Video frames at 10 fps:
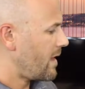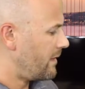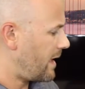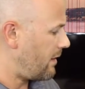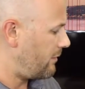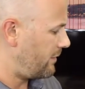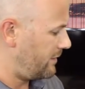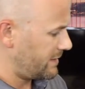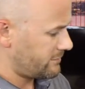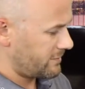Now
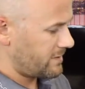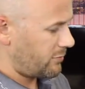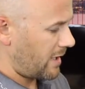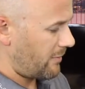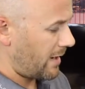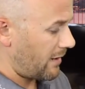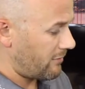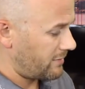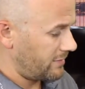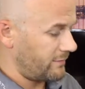this will supply
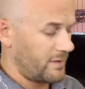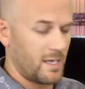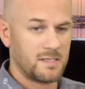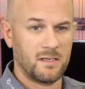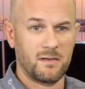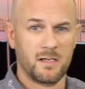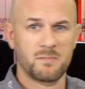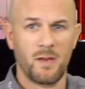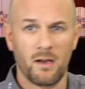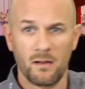power to the Velocity
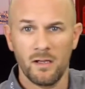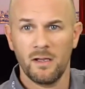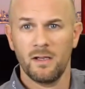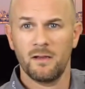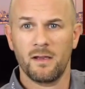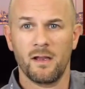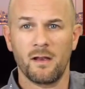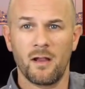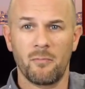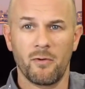touch panel to get
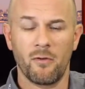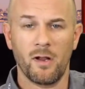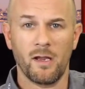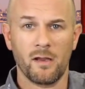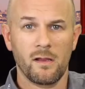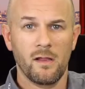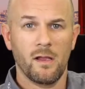it up and running.